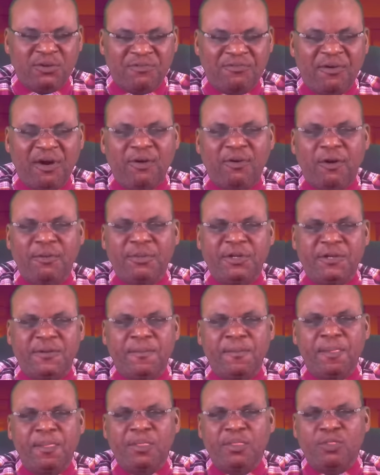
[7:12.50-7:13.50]
follow
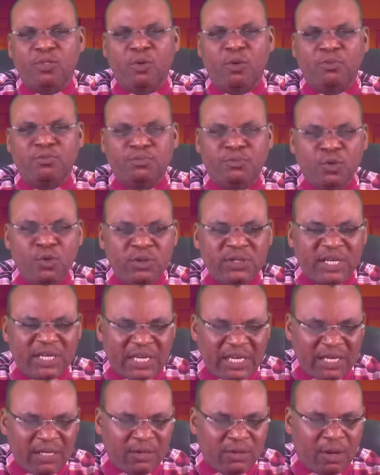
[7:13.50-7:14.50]
me, to do the
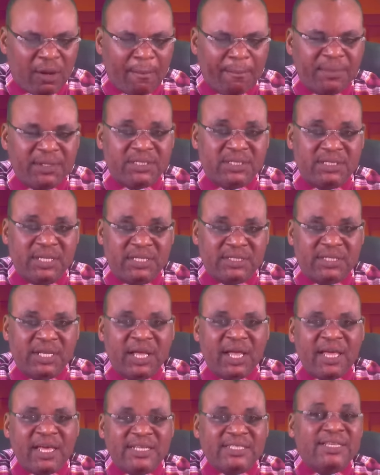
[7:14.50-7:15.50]
kingdom business.
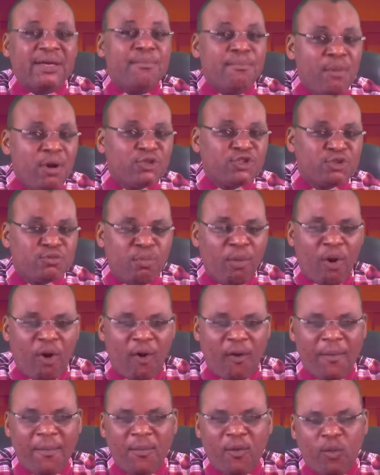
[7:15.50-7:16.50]
It's a much
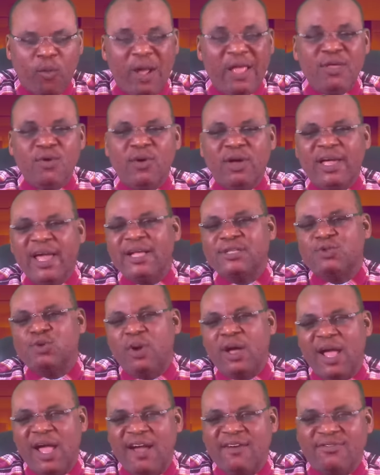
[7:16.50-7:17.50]
more. When you get
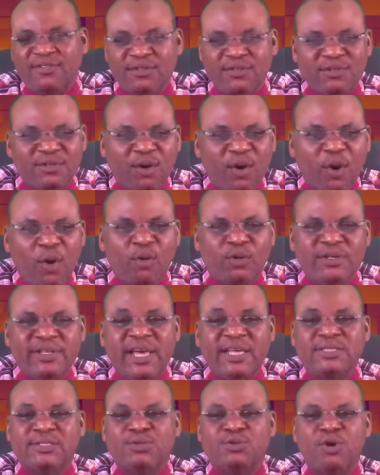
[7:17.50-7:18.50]
to heaven, oh,
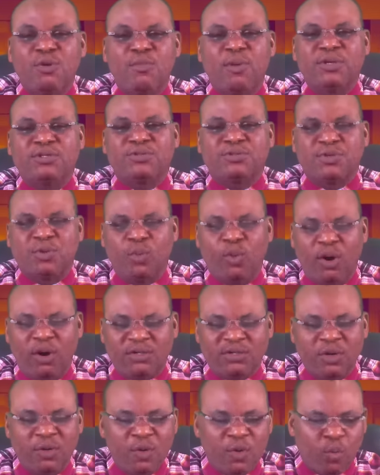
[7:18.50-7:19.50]
there is so much
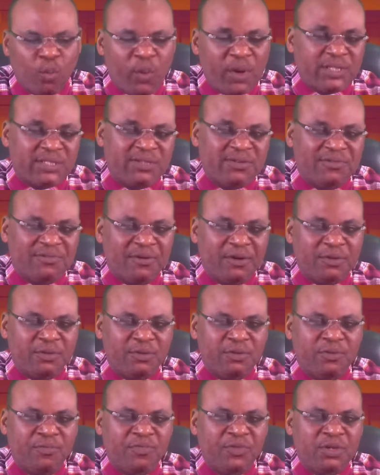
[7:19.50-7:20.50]
reward waiting for
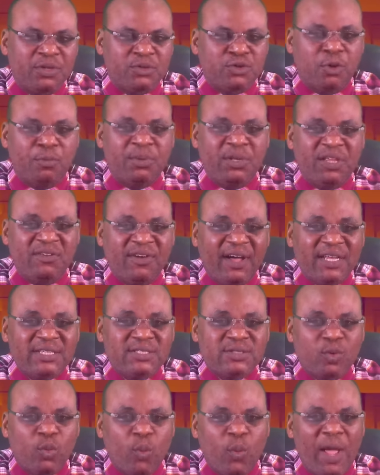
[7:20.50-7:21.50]
you." So
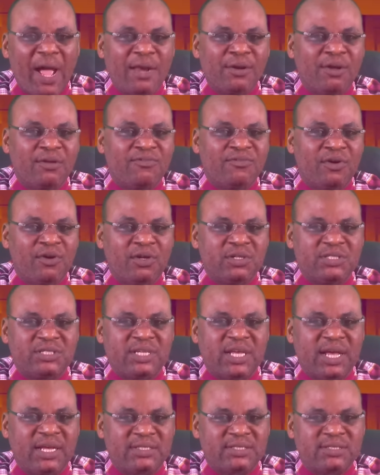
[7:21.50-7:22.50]
believers, we are not
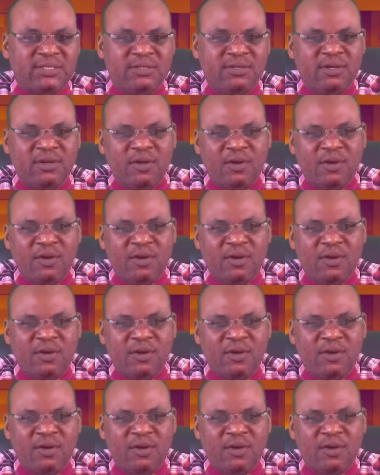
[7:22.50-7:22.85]
volunteers.